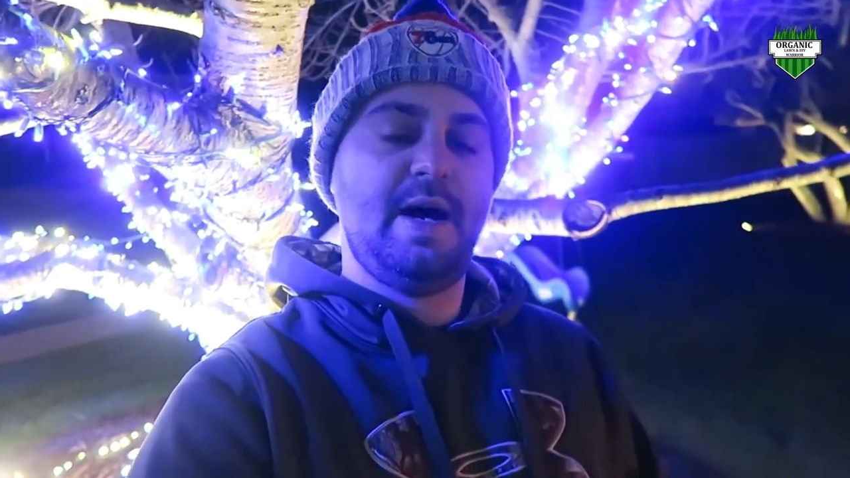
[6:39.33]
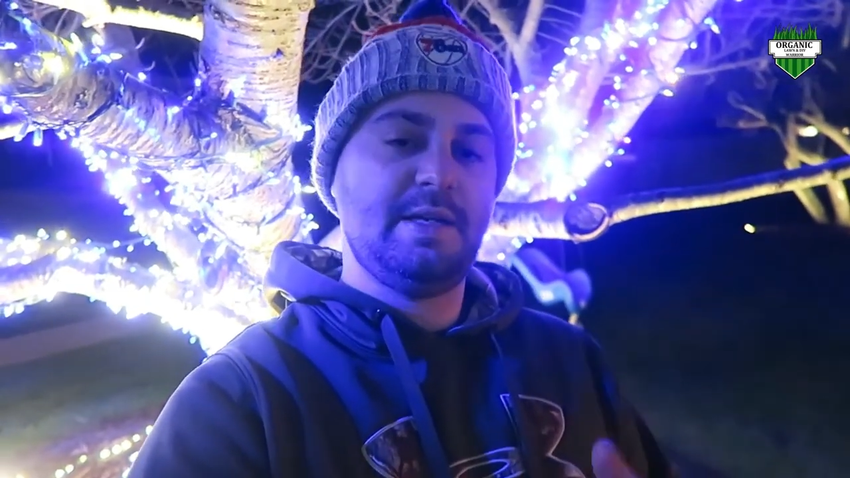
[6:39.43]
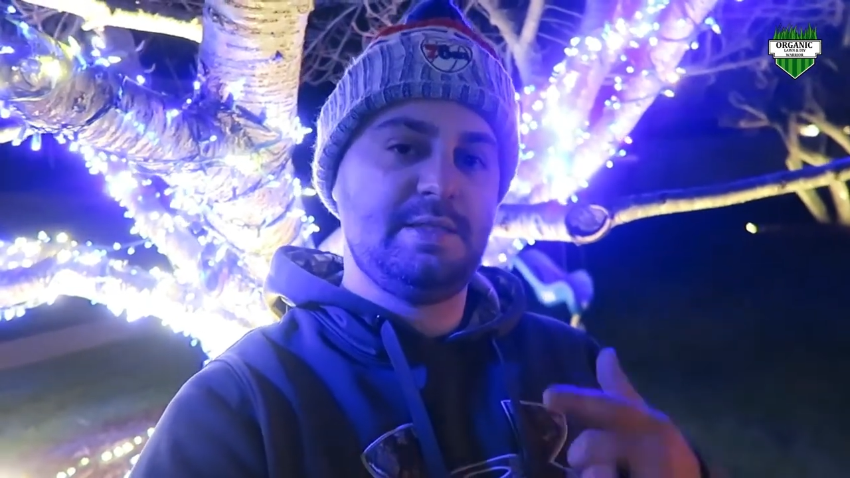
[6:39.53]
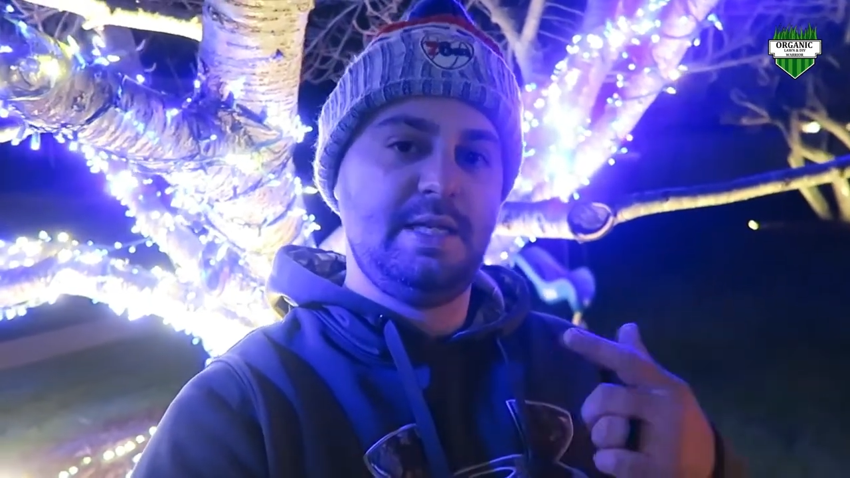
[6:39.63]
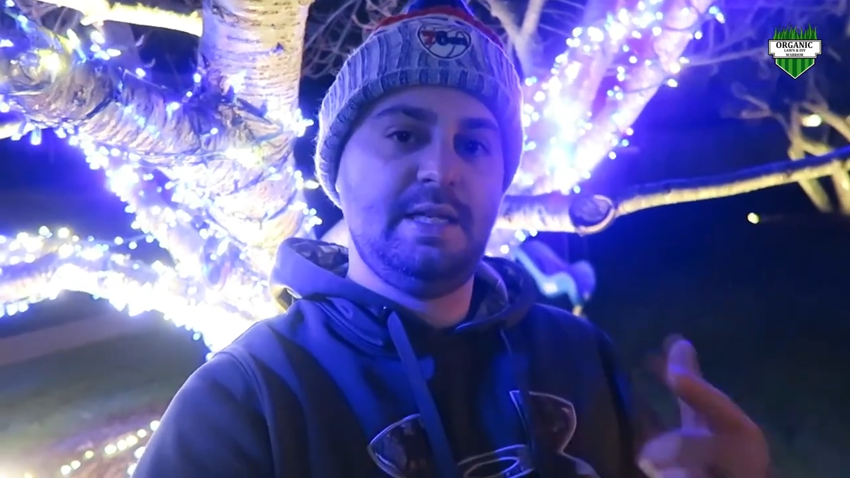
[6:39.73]

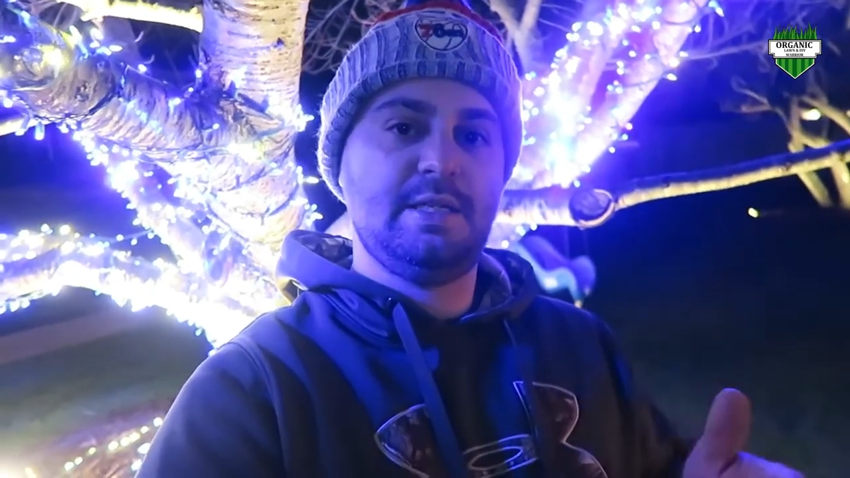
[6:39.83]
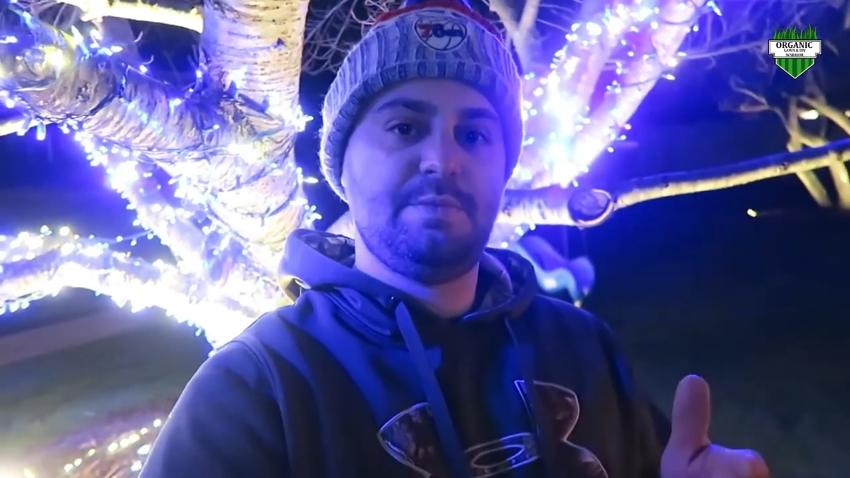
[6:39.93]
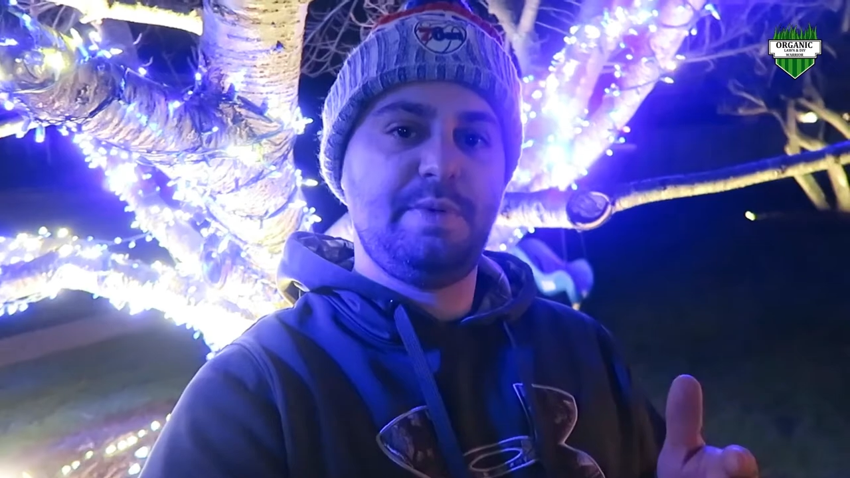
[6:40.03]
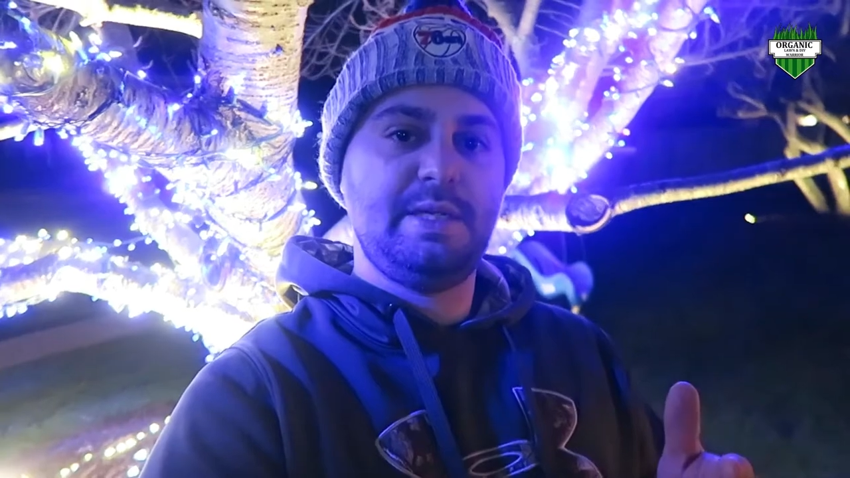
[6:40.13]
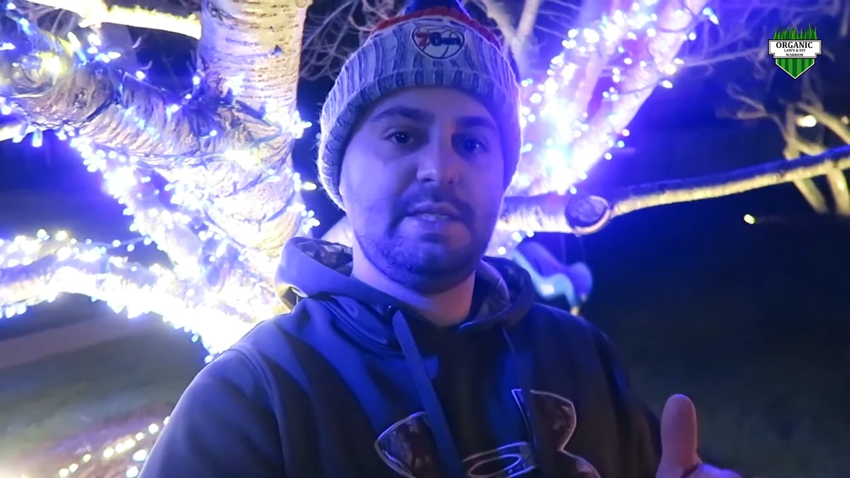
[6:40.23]
I'll see you in the
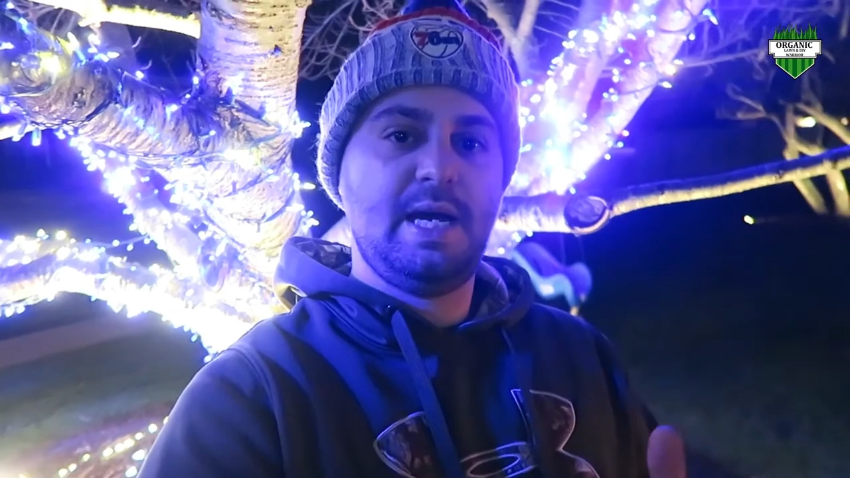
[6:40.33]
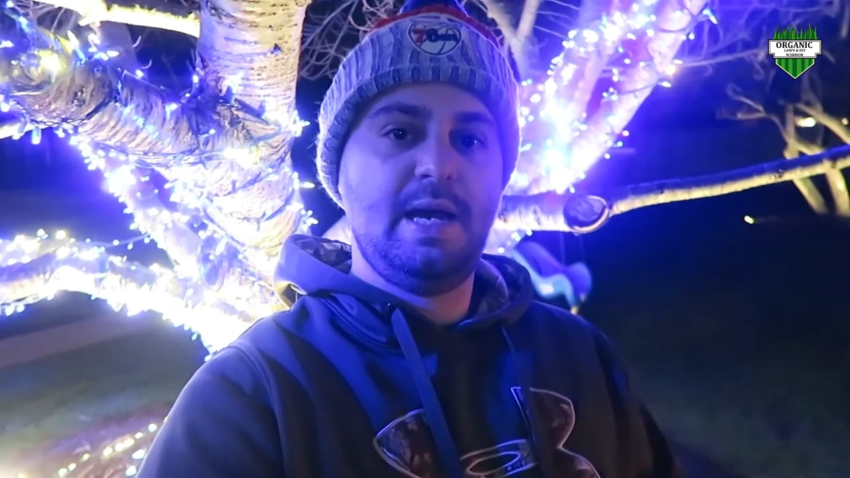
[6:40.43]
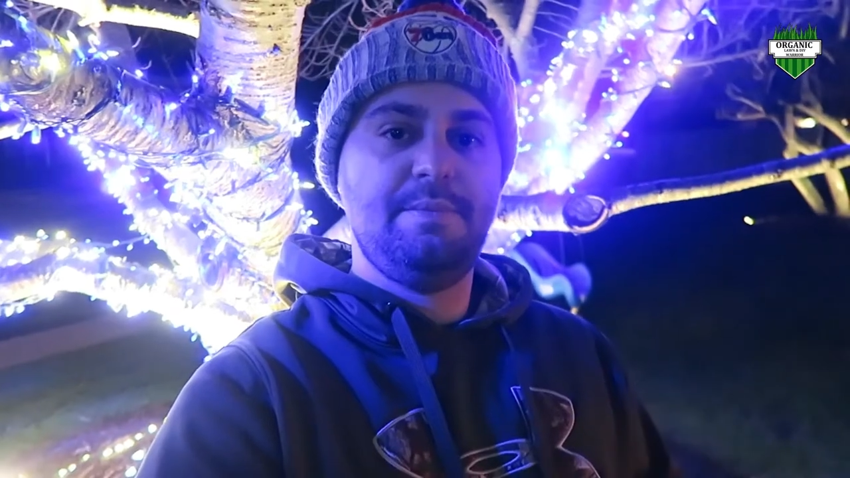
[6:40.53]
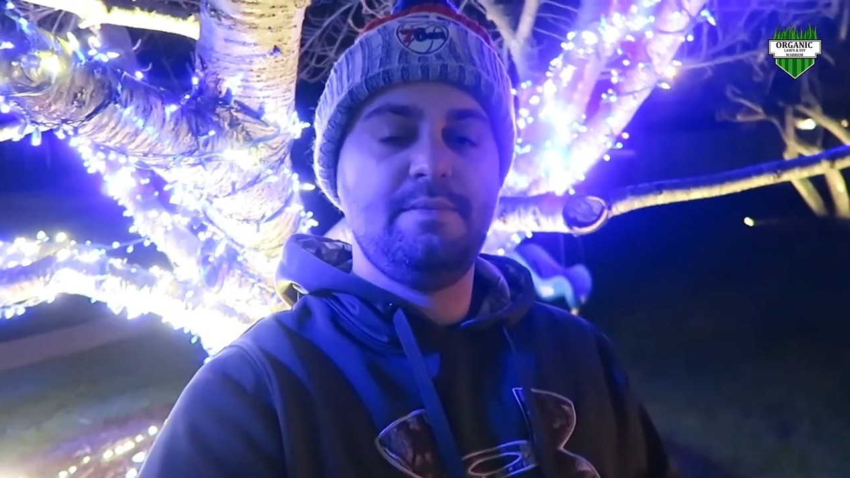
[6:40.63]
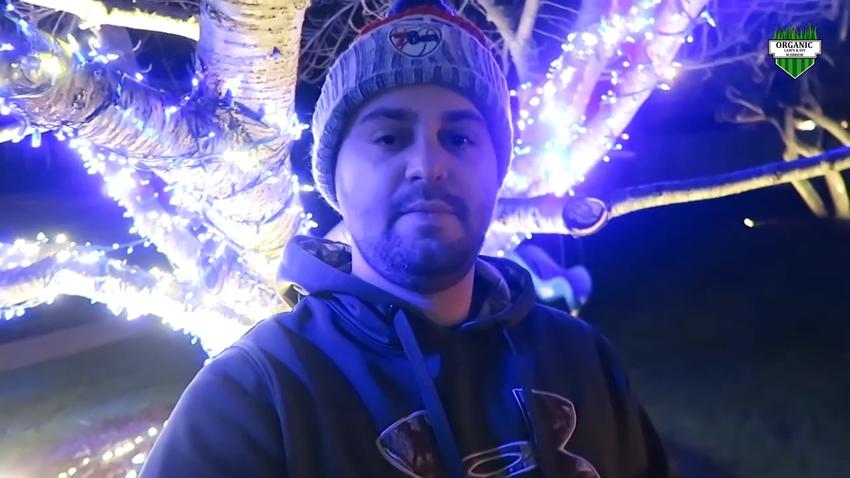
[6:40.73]

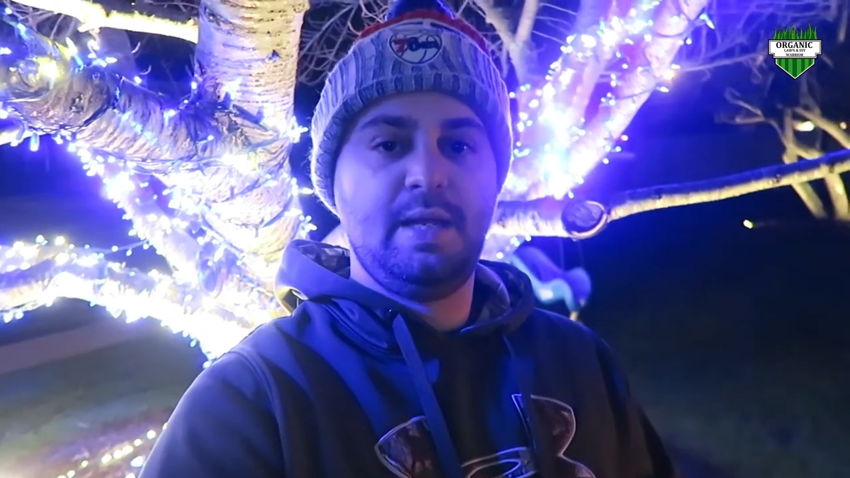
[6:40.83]
springtime.